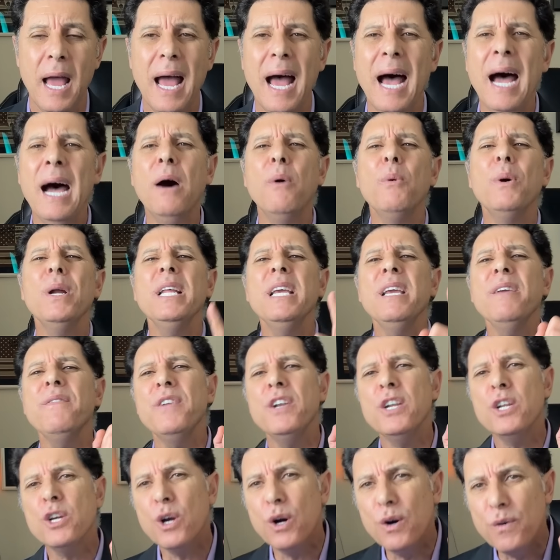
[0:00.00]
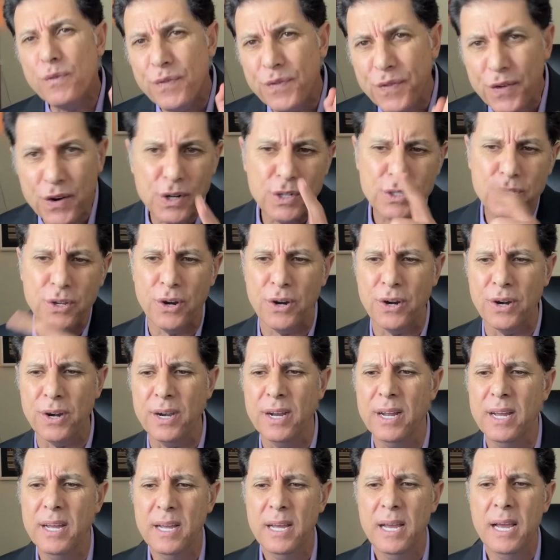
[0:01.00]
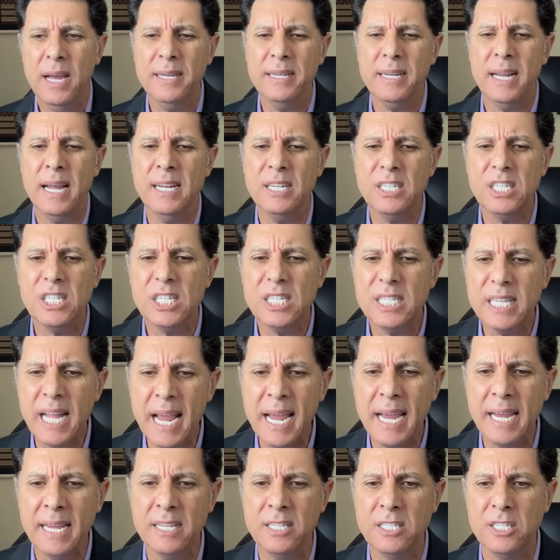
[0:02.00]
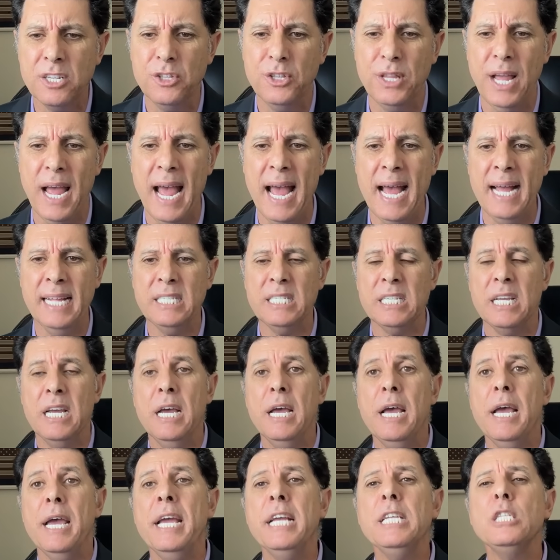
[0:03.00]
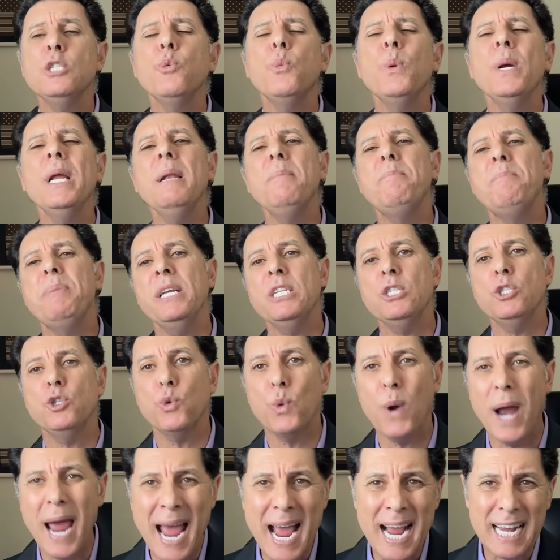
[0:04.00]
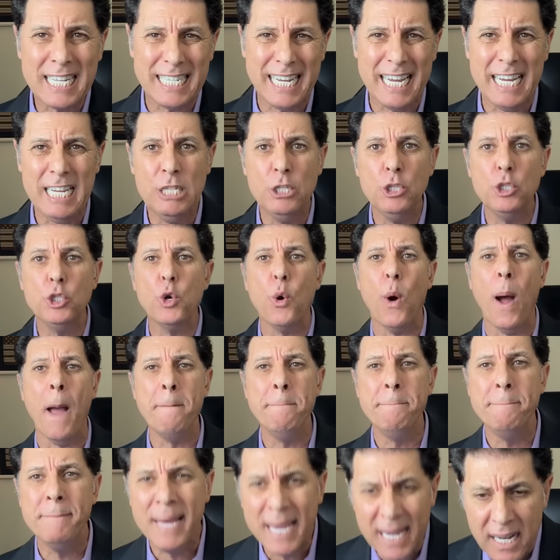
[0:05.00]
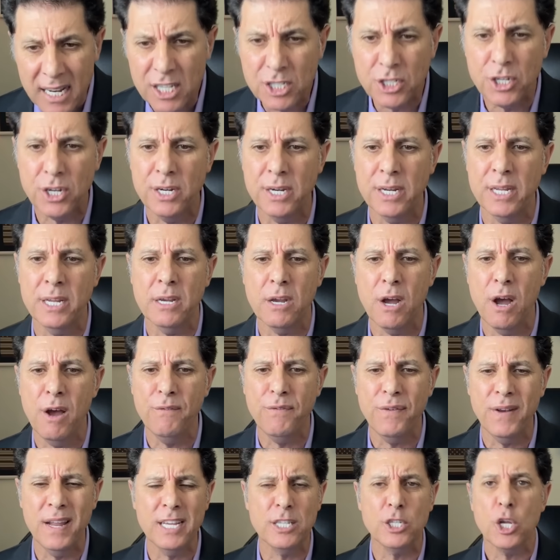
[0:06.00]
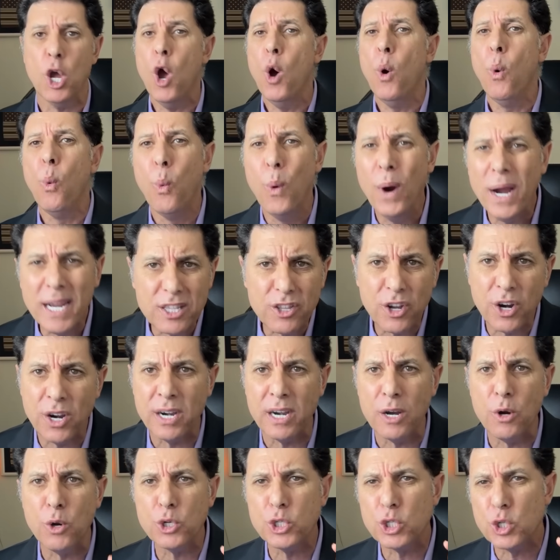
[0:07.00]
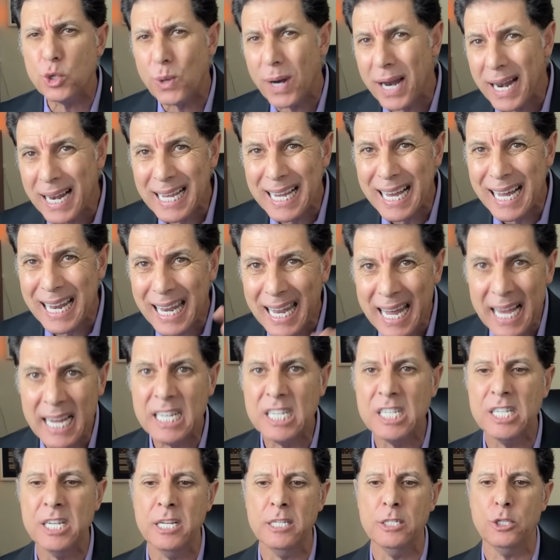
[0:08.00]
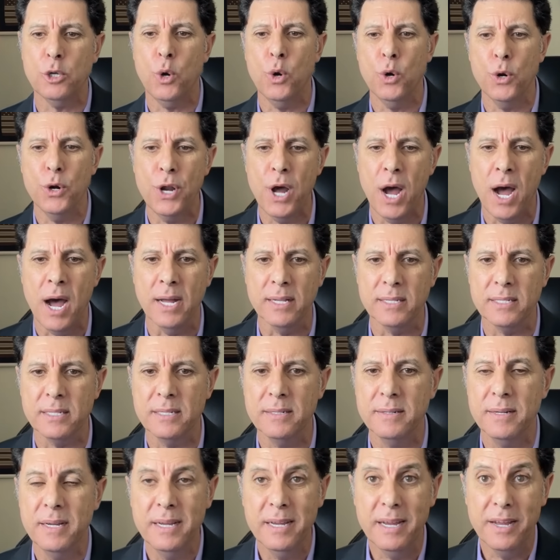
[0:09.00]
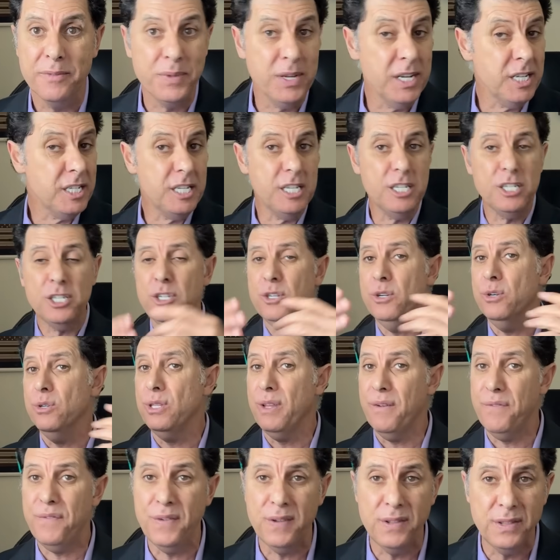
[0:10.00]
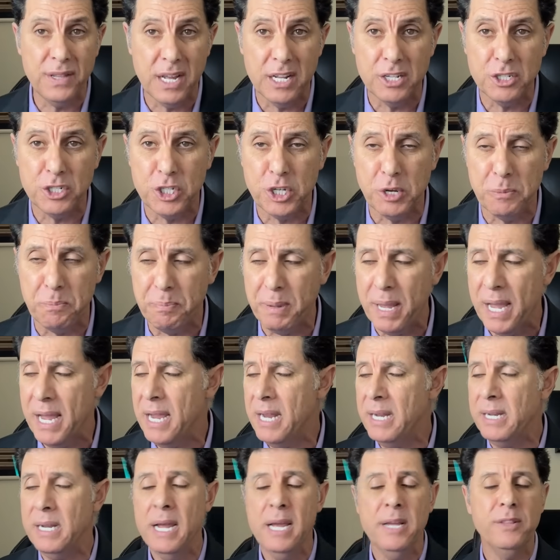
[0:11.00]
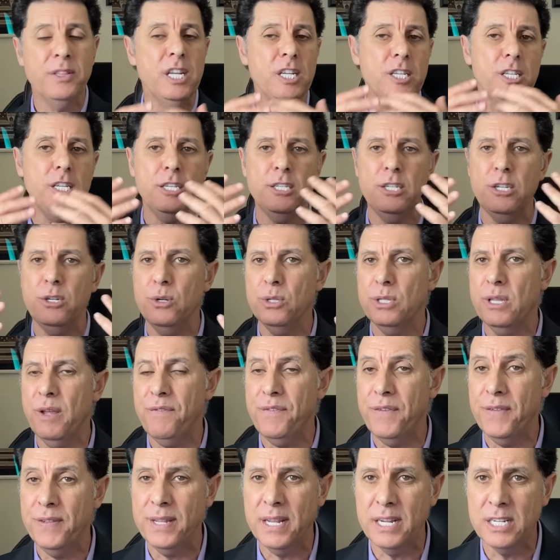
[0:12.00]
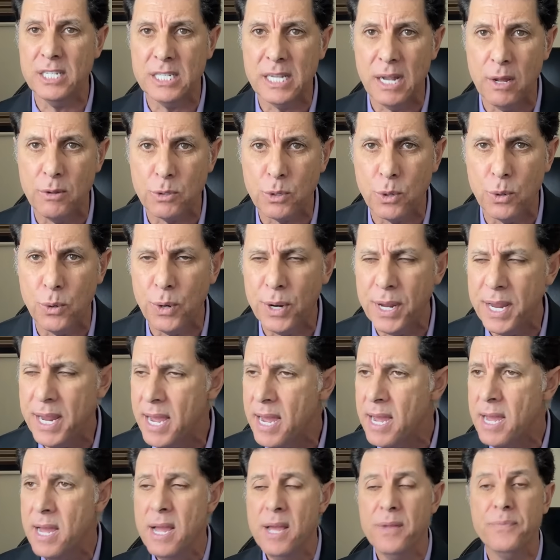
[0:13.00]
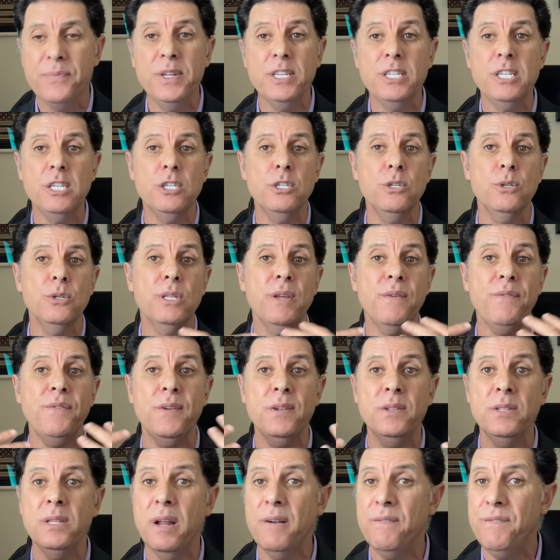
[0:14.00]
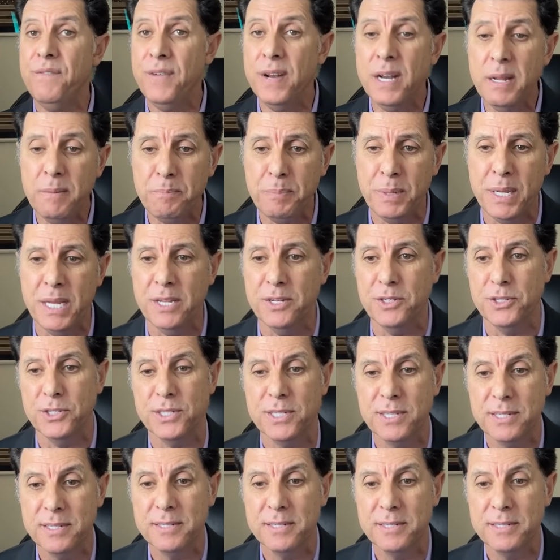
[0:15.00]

I will even go further and state that it will be dragged into a military conflict whether Australia likes it or not. This is no different than Japan. This is no different than South Korea. This is no different than Philippines.